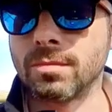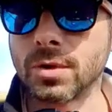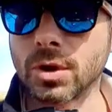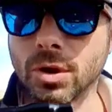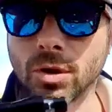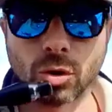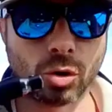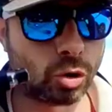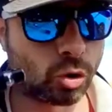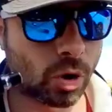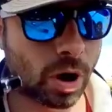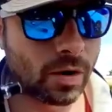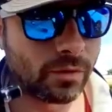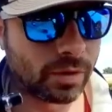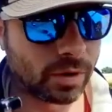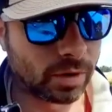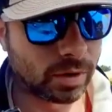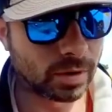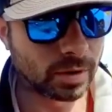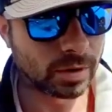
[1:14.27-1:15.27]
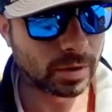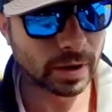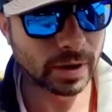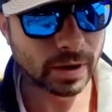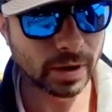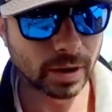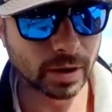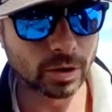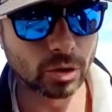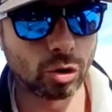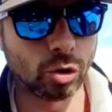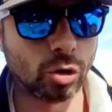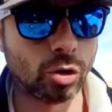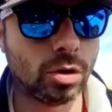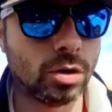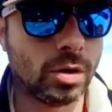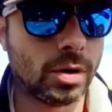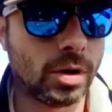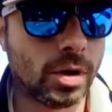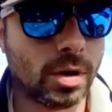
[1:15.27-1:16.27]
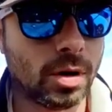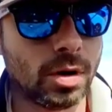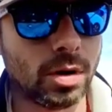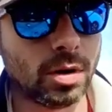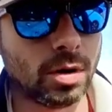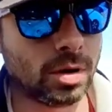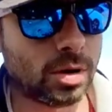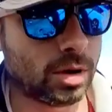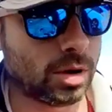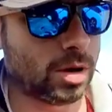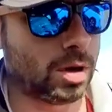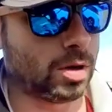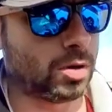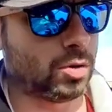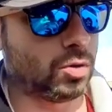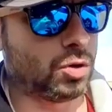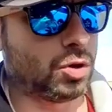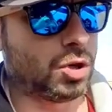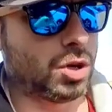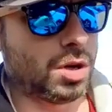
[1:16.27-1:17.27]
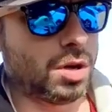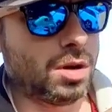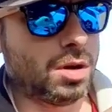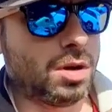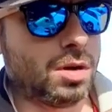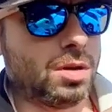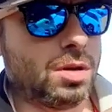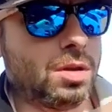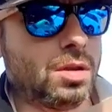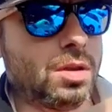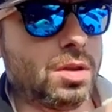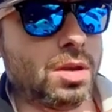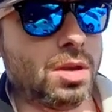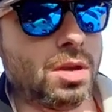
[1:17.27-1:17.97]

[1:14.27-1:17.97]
screwdriver-y tool, and you just